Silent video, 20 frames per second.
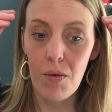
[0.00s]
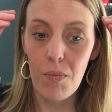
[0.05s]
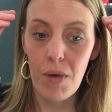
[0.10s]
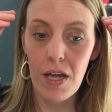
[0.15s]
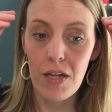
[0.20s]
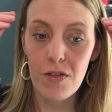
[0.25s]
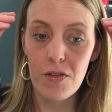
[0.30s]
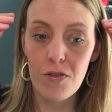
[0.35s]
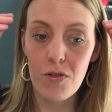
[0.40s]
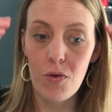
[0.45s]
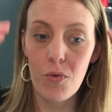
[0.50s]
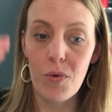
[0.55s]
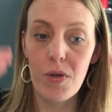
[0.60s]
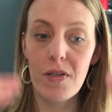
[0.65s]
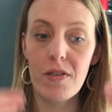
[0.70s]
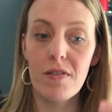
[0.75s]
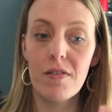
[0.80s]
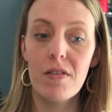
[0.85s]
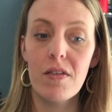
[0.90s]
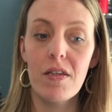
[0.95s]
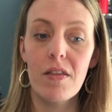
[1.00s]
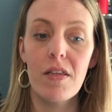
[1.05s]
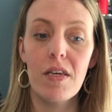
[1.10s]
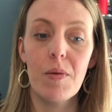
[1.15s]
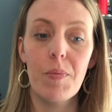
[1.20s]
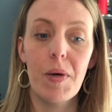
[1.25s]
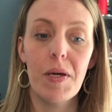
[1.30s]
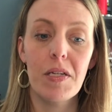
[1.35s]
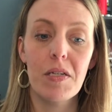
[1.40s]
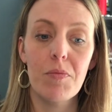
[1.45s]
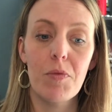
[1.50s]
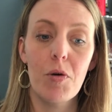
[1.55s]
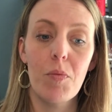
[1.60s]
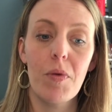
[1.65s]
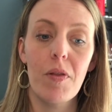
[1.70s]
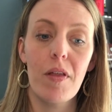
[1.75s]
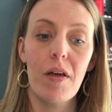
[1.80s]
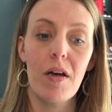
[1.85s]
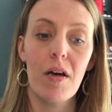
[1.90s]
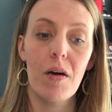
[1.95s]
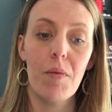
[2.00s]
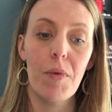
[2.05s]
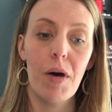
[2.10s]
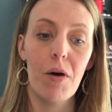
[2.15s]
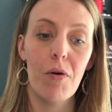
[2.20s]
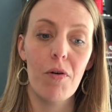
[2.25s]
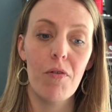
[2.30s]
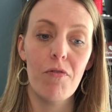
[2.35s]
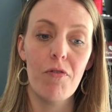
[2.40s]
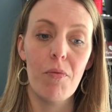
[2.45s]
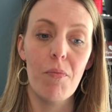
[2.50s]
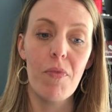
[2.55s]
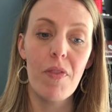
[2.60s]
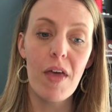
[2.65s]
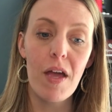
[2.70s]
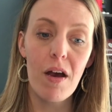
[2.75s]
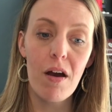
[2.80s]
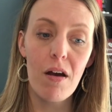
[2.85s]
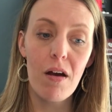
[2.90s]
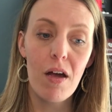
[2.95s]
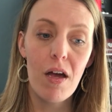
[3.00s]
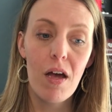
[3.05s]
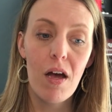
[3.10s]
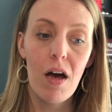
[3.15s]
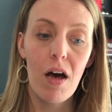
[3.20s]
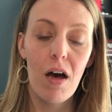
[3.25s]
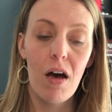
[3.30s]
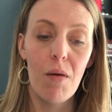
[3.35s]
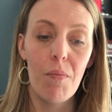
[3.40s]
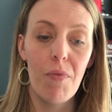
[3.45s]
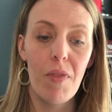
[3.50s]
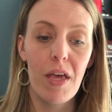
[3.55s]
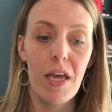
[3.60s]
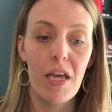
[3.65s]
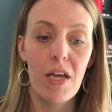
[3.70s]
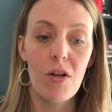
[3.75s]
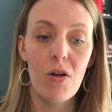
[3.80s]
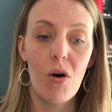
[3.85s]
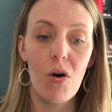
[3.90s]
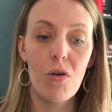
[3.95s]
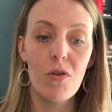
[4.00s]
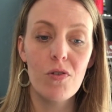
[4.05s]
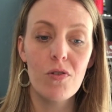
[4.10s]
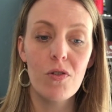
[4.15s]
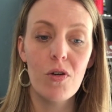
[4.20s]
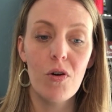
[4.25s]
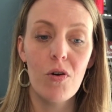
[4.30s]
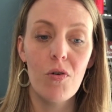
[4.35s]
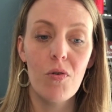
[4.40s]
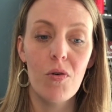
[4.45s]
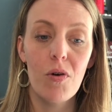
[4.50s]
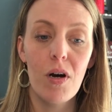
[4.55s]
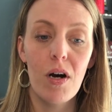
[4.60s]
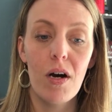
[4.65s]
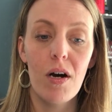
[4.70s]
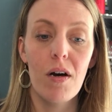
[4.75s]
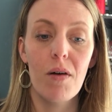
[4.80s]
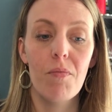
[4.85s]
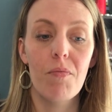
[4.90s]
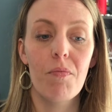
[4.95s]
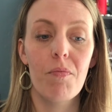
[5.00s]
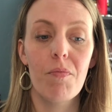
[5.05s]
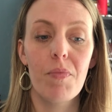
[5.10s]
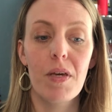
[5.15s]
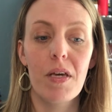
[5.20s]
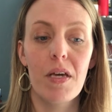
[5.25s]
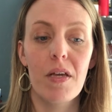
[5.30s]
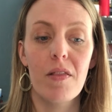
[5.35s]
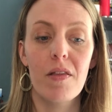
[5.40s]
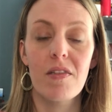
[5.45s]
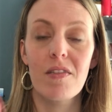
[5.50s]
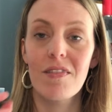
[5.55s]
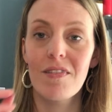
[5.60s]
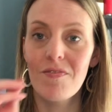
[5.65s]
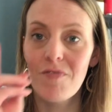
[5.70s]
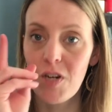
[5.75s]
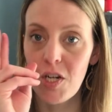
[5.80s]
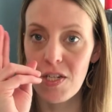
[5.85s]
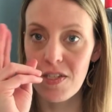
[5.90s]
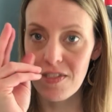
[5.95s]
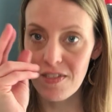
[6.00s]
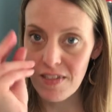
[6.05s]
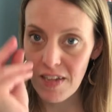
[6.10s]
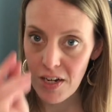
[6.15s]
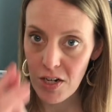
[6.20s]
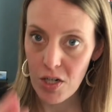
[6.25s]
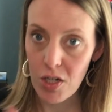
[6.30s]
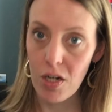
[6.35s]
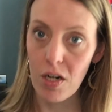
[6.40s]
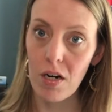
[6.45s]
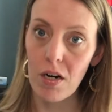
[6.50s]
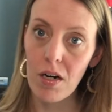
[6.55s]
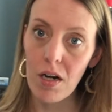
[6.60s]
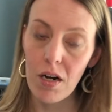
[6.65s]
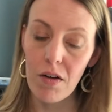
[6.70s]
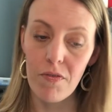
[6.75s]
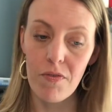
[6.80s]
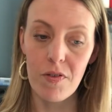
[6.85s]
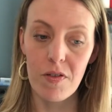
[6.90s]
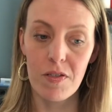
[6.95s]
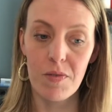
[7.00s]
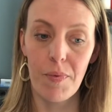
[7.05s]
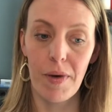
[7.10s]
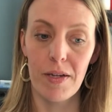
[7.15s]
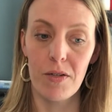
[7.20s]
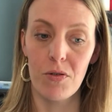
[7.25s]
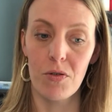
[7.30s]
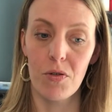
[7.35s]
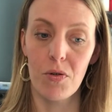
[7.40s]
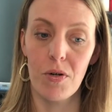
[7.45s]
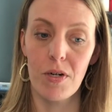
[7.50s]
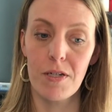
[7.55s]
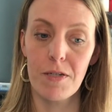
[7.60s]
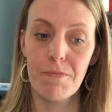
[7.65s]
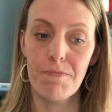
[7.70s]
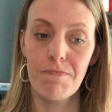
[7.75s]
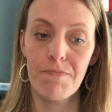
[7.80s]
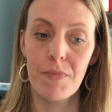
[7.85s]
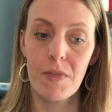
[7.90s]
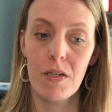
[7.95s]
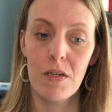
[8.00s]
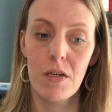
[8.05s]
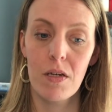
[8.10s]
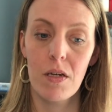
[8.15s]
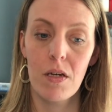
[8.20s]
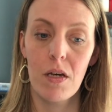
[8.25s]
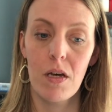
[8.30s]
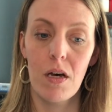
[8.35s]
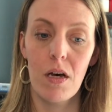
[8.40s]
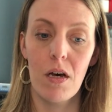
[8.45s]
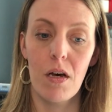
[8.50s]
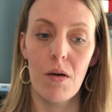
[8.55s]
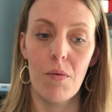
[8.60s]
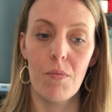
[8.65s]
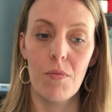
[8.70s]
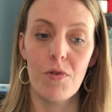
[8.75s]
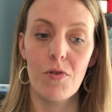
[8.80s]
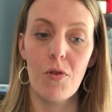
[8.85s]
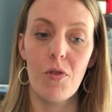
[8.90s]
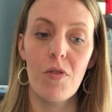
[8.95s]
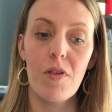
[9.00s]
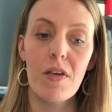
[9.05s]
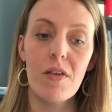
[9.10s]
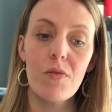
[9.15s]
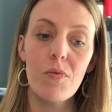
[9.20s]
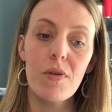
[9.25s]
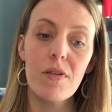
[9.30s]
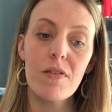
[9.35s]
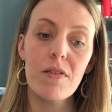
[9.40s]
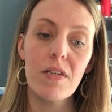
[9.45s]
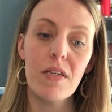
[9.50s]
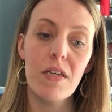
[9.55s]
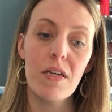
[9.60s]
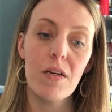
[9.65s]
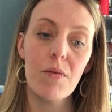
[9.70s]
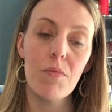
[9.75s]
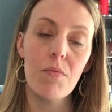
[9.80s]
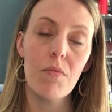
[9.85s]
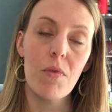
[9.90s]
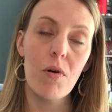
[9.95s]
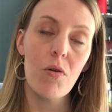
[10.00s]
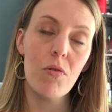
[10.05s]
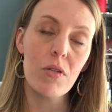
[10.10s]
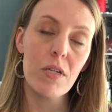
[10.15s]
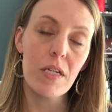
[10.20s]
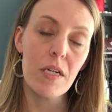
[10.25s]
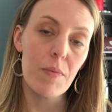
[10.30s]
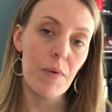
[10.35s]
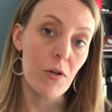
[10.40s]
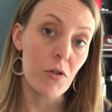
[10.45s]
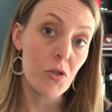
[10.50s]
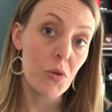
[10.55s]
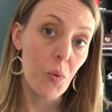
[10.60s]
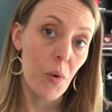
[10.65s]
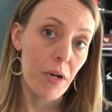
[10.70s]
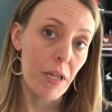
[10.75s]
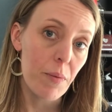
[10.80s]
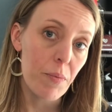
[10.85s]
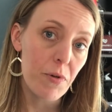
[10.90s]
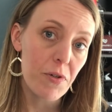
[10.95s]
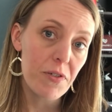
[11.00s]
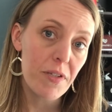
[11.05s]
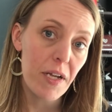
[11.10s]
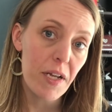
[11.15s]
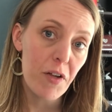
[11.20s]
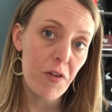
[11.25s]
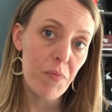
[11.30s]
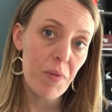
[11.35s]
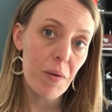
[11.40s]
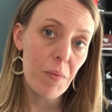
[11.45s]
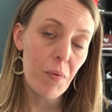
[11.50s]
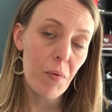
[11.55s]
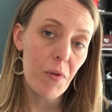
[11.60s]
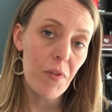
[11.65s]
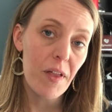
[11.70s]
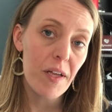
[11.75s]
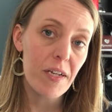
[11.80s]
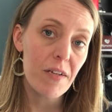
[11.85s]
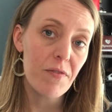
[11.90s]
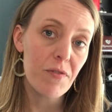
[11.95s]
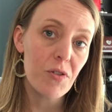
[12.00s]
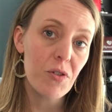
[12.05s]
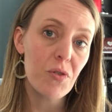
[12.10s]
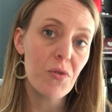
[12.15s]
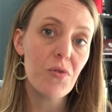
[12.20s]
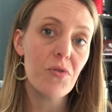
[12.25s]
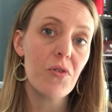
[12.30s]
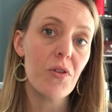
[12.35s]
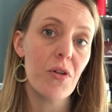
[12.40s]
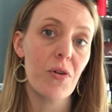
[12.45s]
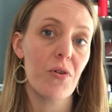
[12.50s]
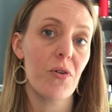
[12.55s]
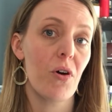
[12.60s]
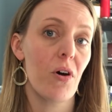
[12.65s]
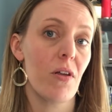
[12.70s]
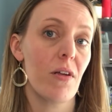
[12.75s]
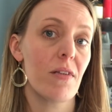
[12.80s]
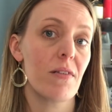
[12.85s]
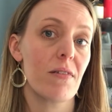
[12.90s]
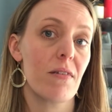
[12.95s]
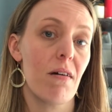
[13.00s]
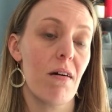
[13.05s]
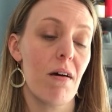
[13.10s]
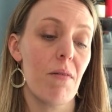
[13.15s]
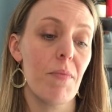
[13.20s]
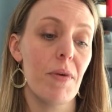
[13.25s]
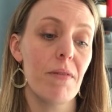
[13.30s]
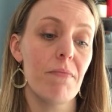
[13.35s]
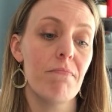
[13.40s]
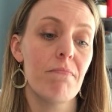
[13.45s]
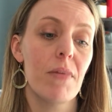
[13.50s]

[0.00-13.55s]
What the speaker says: And so we see the ependymoma that come out from there. They can also be in the very center of the spinal cord. So these we see only in about 20% of people with NF2, so they're not as common,